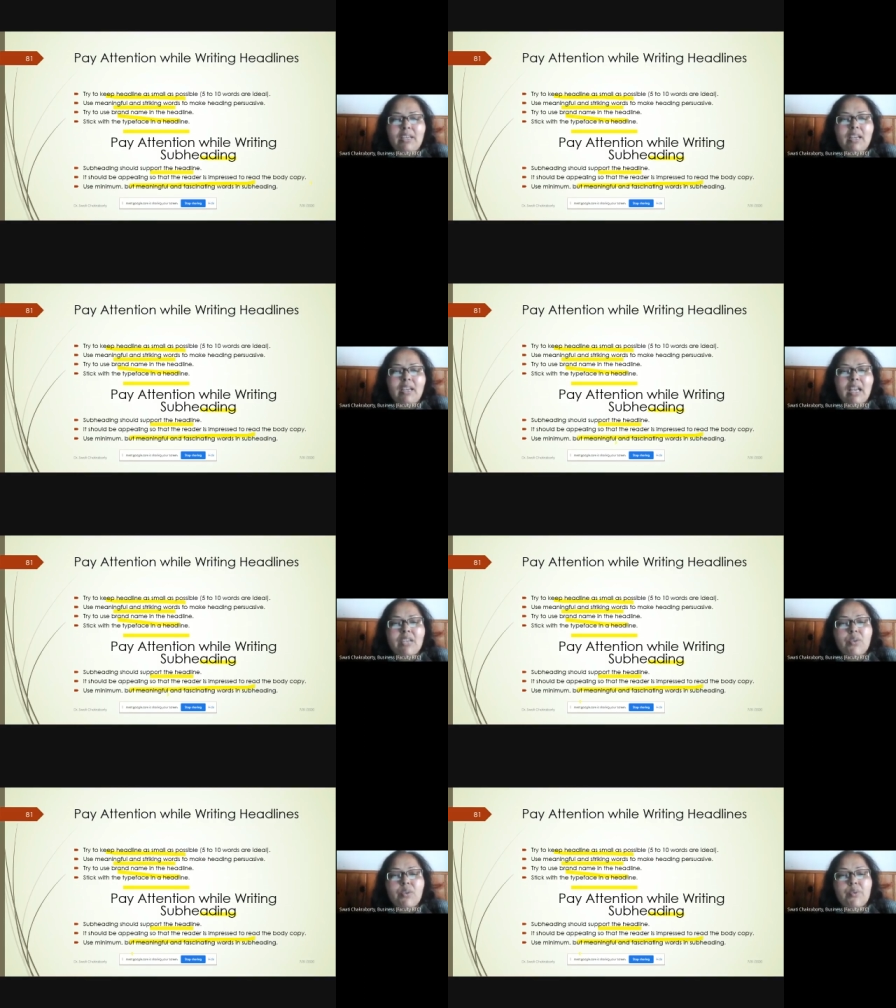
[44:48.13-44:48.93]

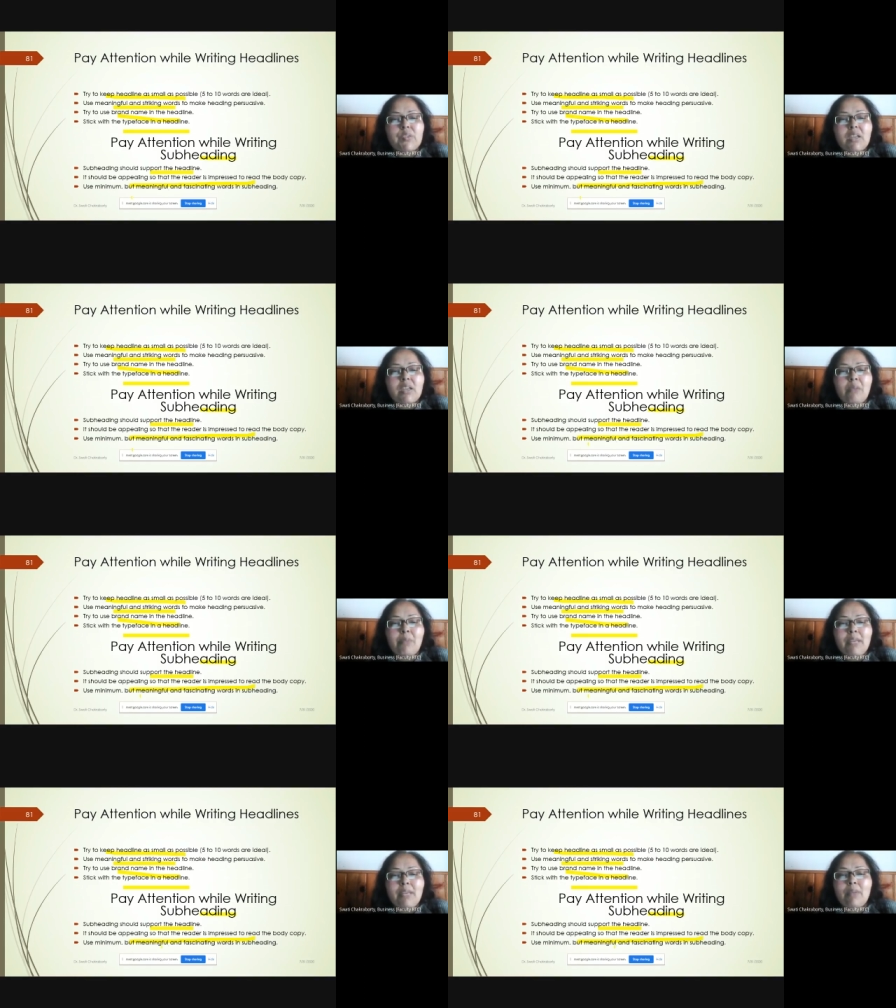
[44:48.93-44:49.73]
Use
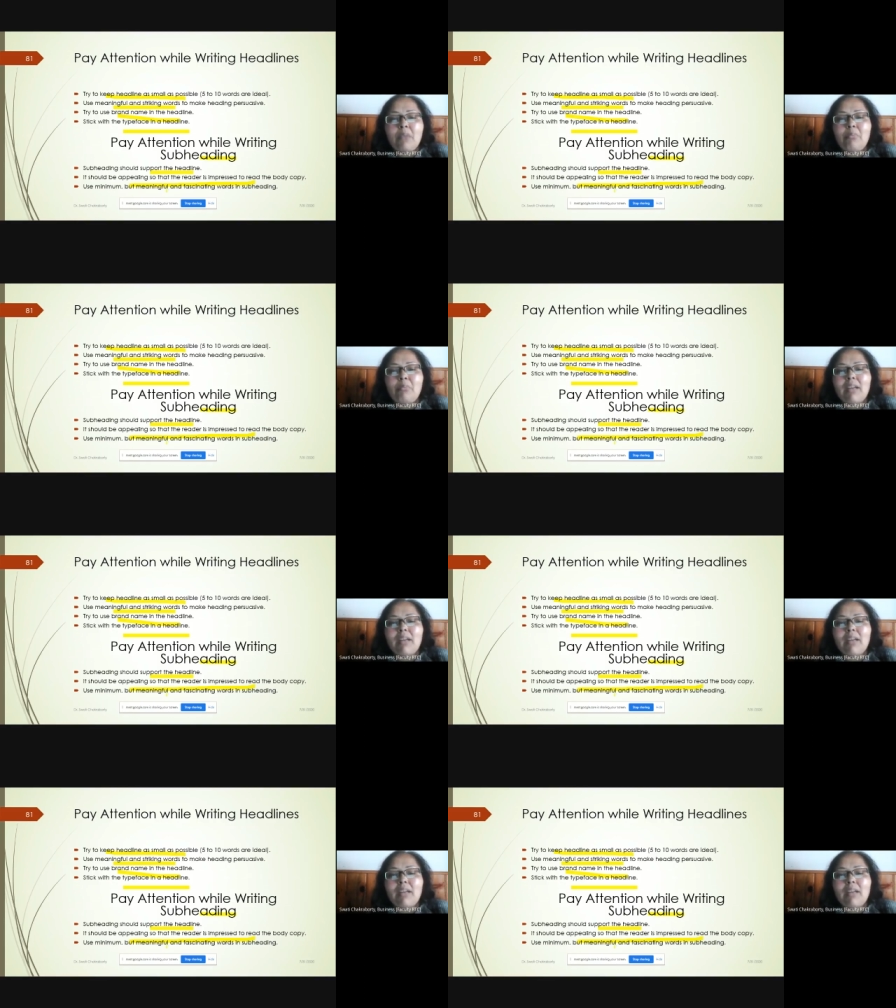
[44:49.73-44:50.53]
minimum but
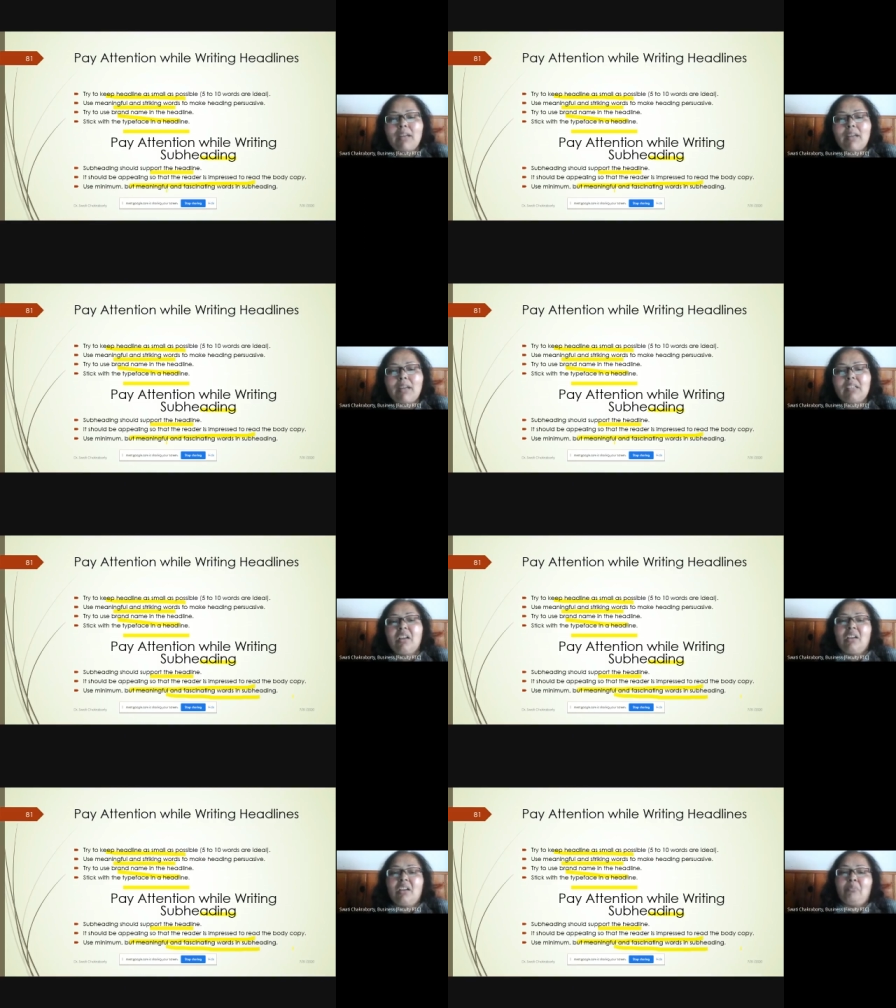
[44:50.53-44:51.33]

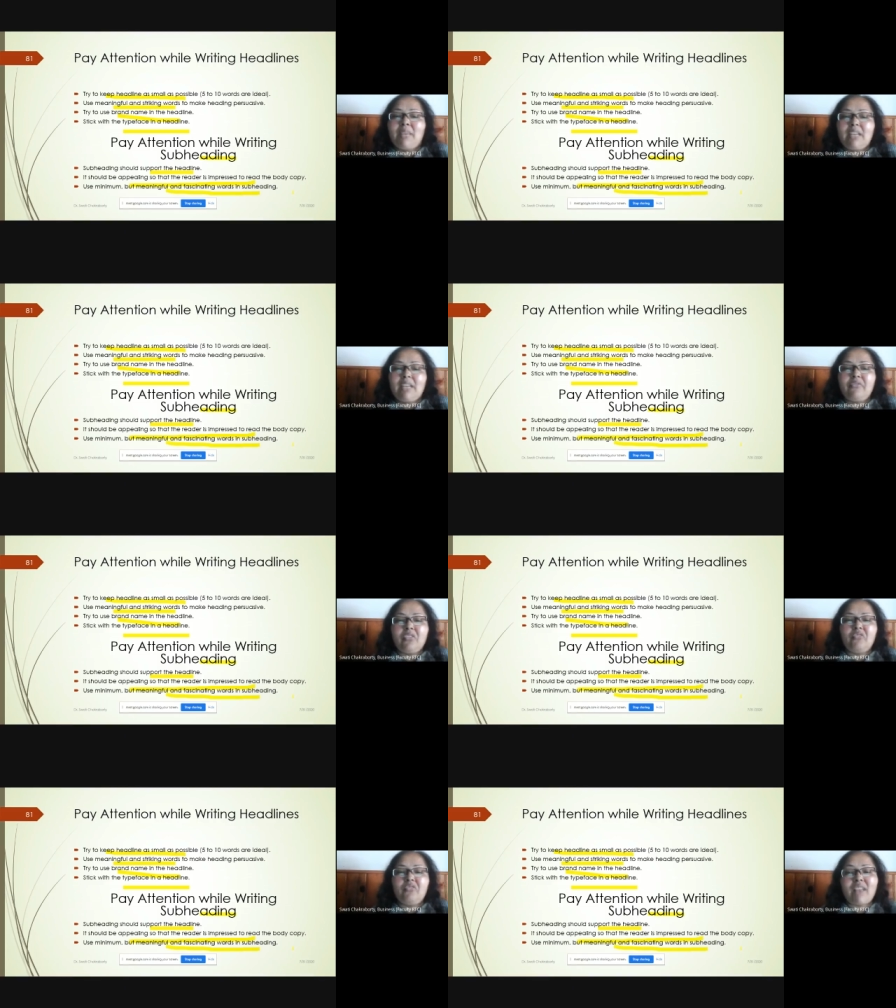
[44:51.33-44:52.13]
meaningful,
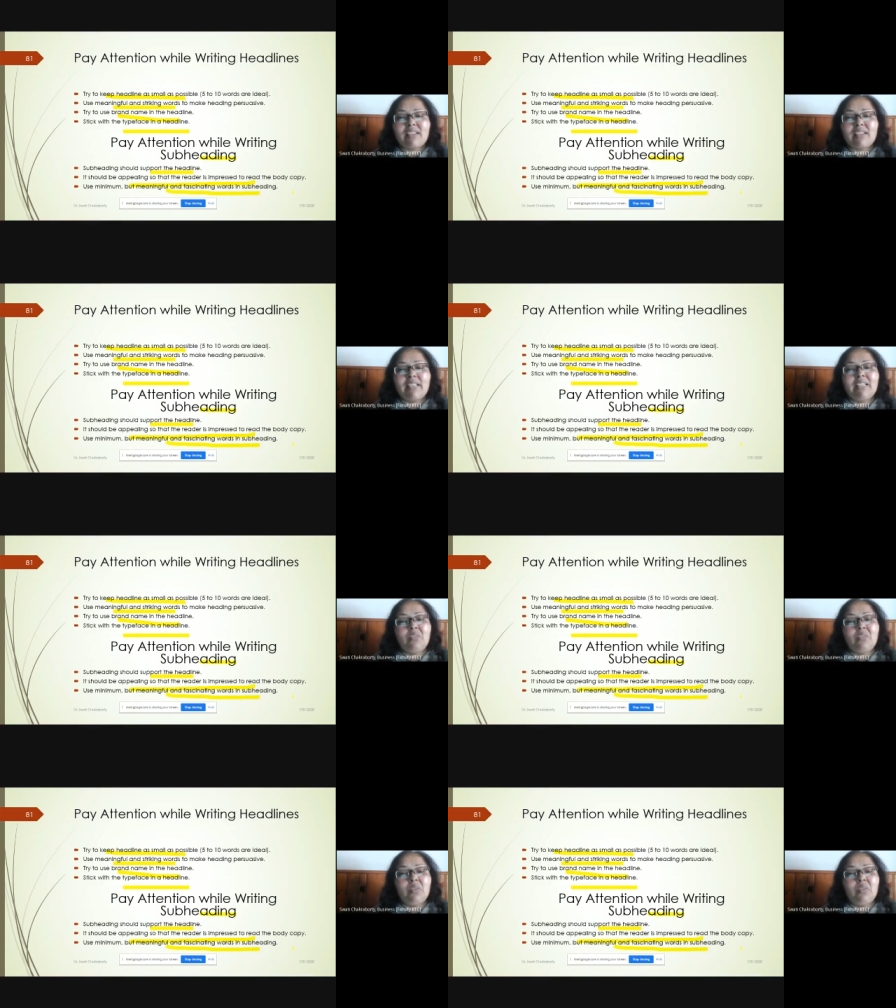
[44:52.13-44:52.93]
fascinating
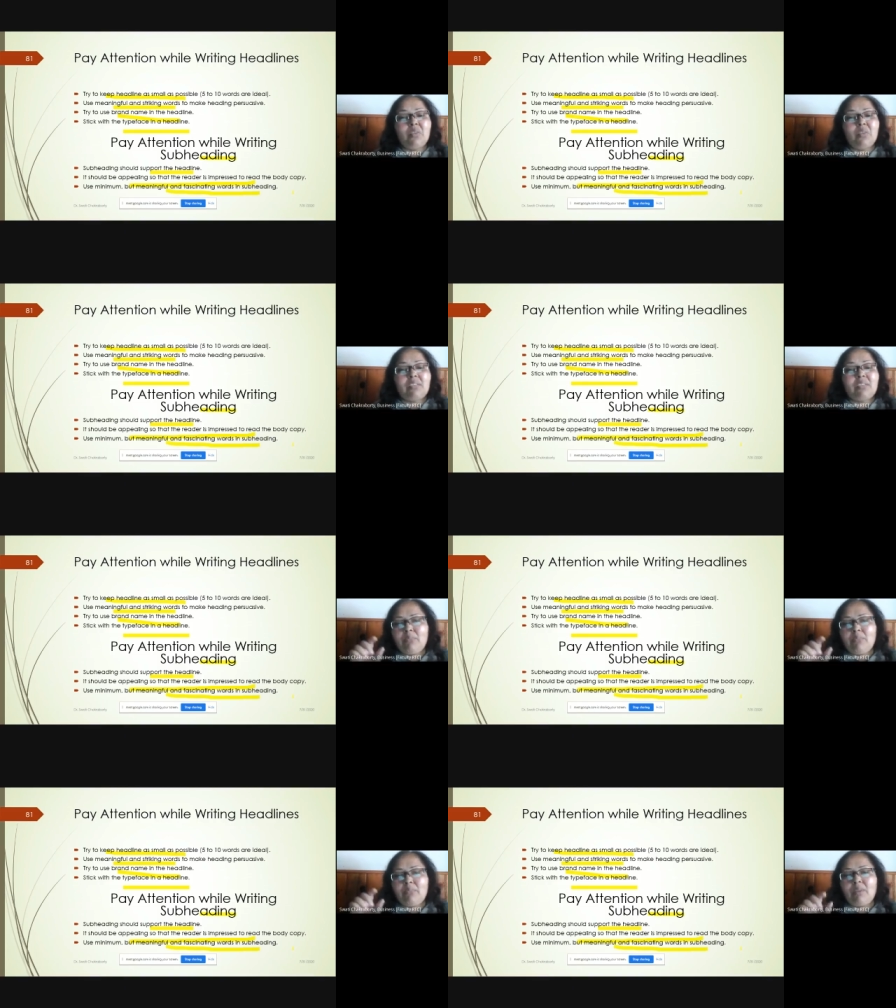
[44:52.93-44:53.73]
words. Minimum.
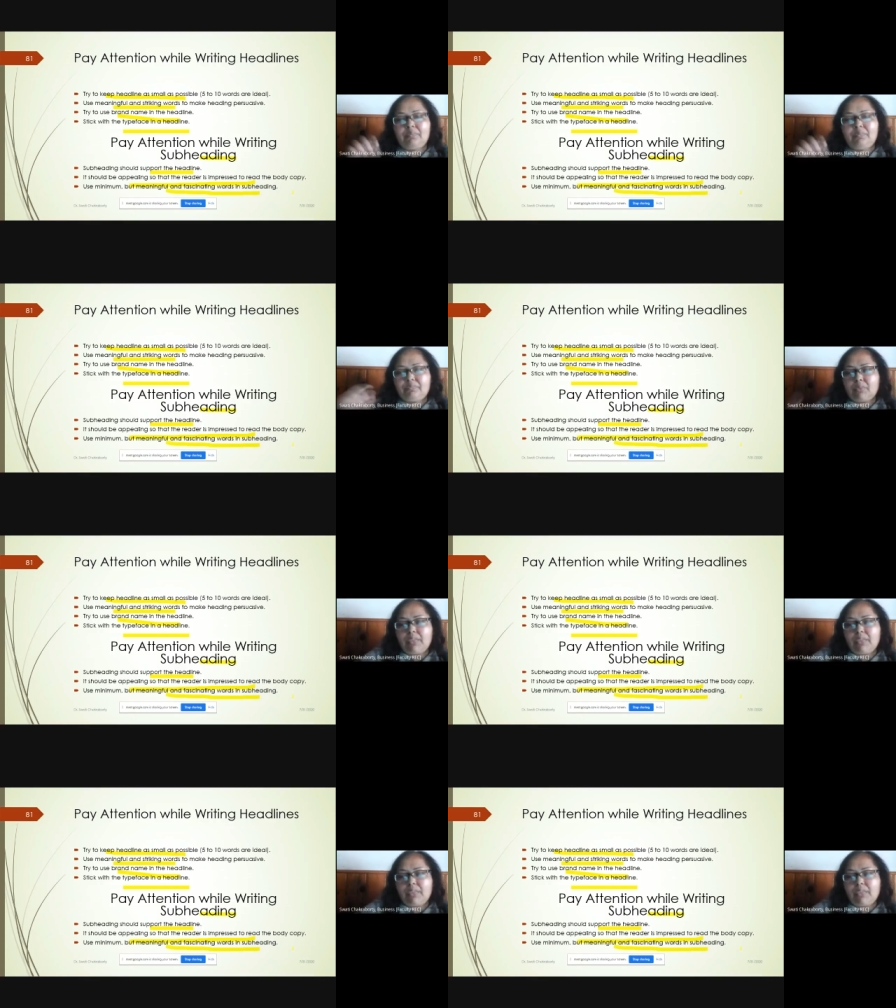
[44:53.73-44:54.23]
Okay?